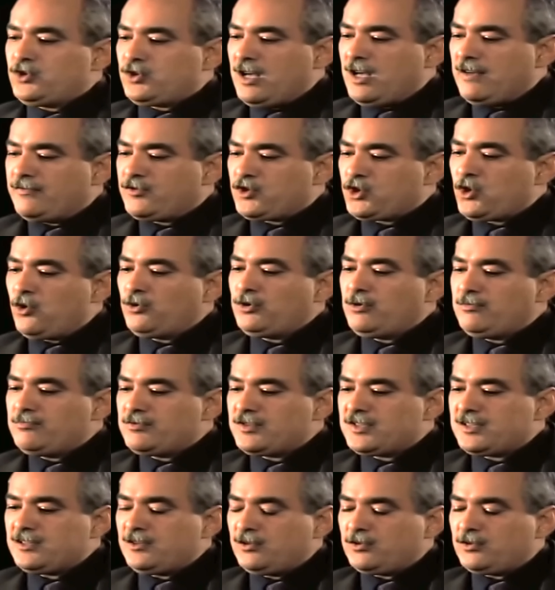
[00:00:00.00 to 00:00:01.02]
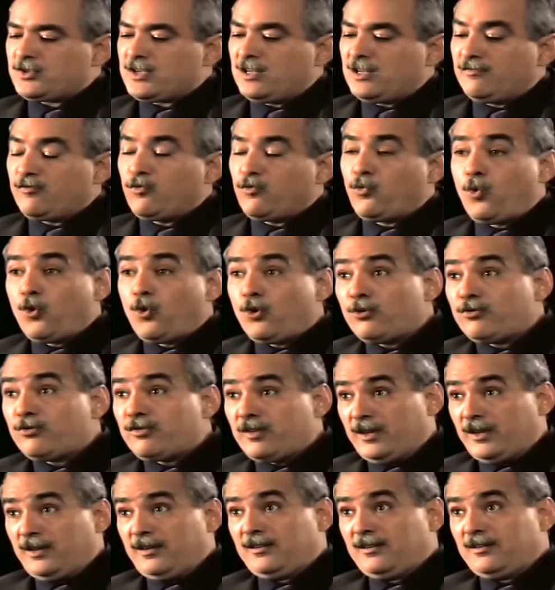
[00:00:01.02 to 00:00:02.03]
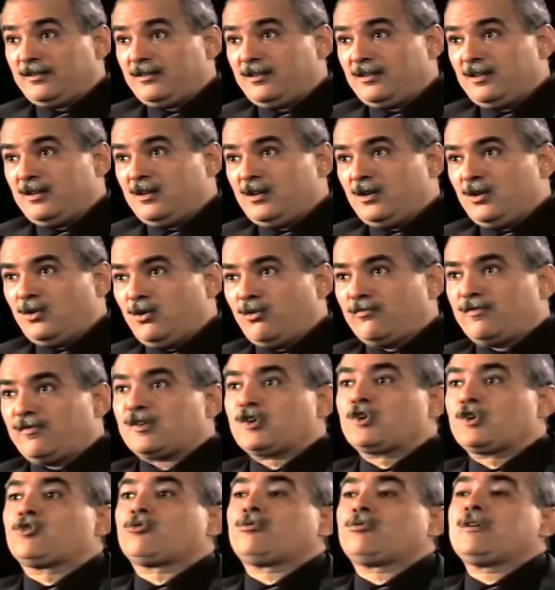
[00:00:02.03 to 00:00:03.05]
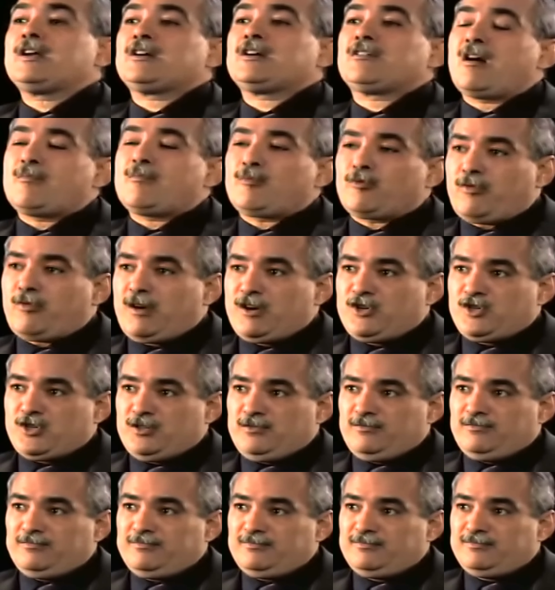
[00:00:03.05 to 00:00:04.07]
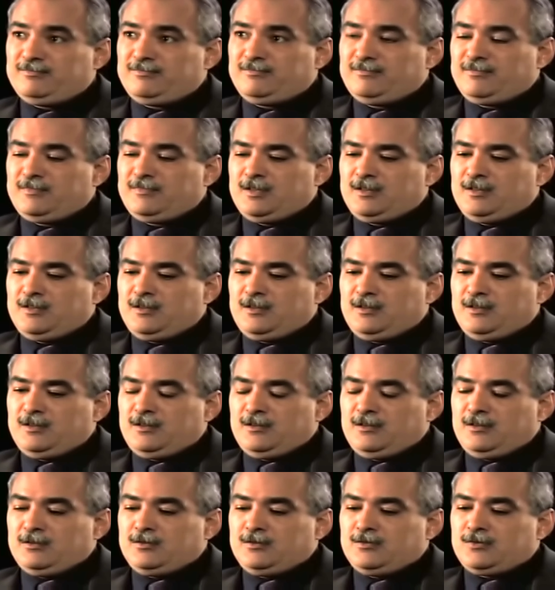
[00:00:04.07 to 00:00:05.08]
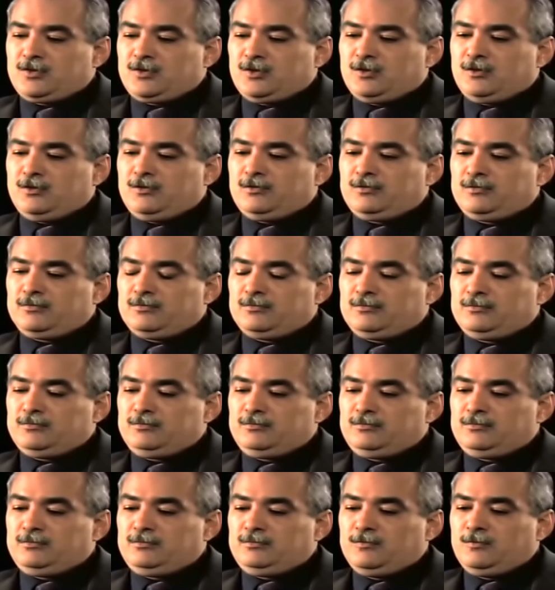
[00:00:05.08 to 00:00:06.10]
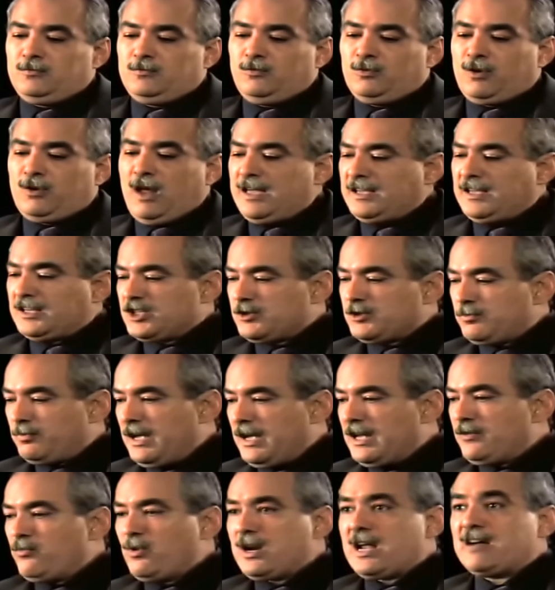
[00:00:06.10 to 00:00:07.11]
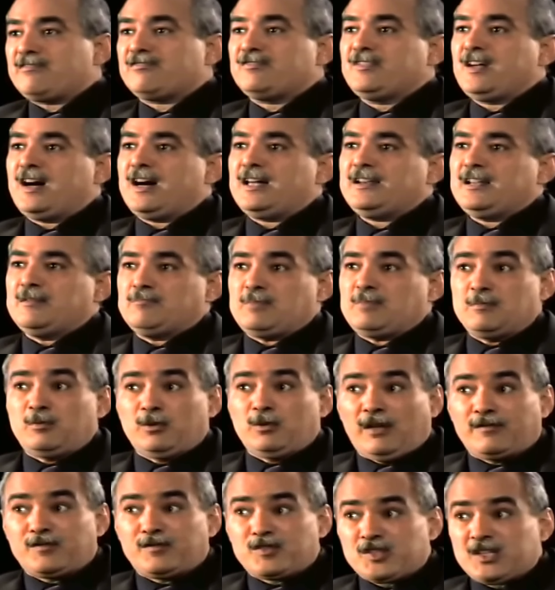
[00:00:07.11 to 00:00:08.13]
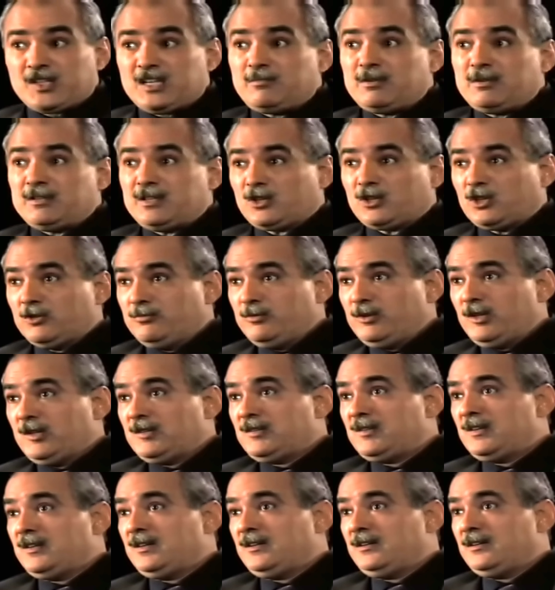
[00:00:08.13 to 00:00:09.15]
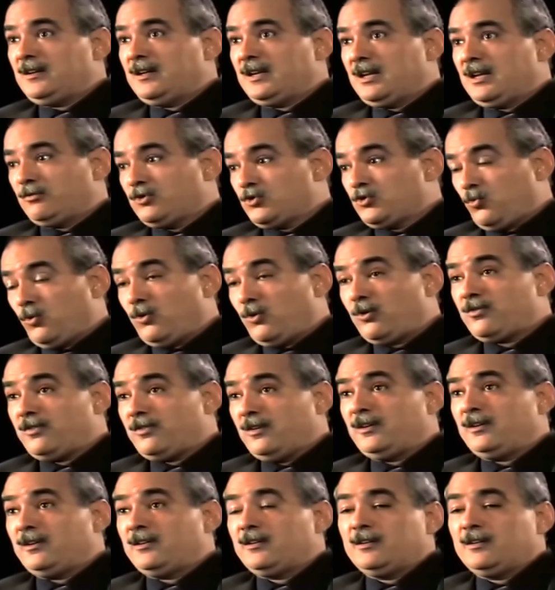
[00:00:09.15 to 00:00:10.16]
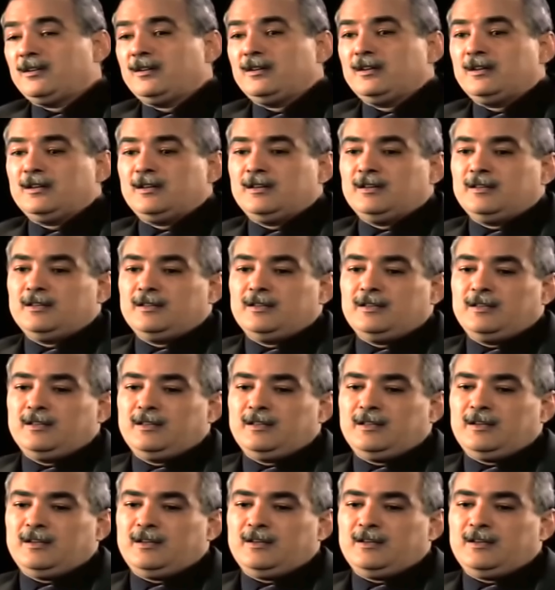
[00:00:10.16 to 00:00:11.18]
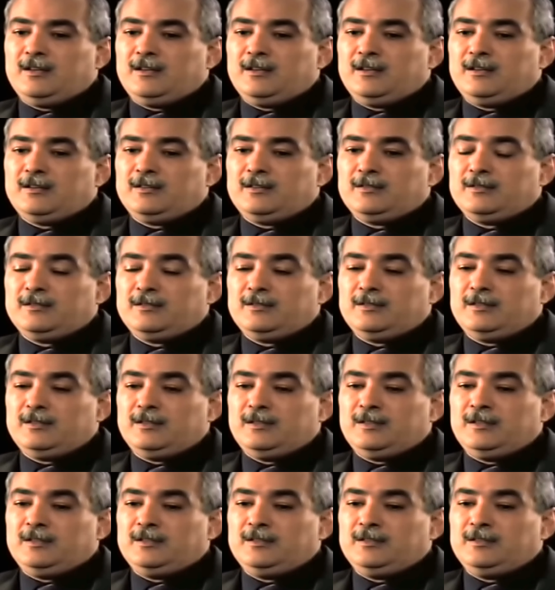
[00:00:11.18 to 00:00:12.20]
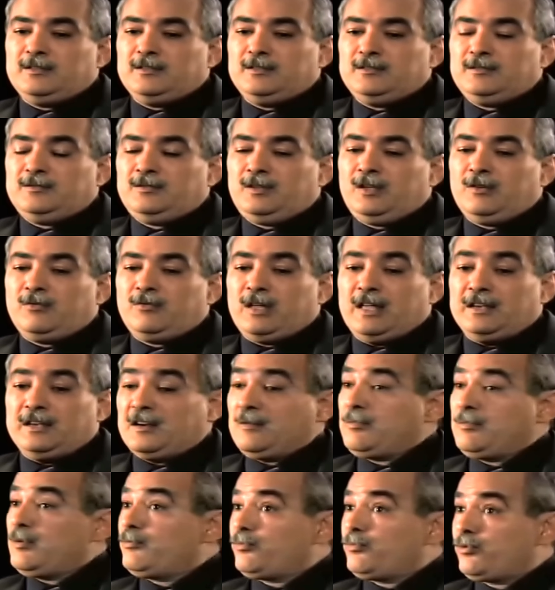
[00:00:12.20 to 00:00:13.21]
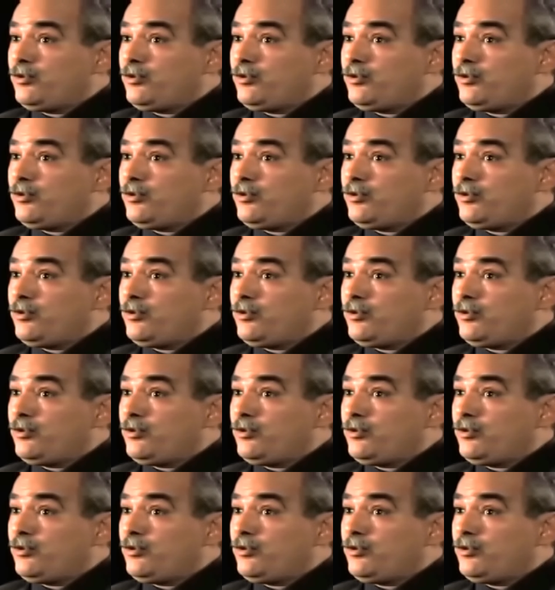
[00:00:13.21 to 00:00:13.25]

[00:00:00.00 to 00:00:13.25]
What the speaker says: have shown yourself worthy of a greater operation. So when I explain what I've done and people have seen me in the community and I was worthy, I ended up in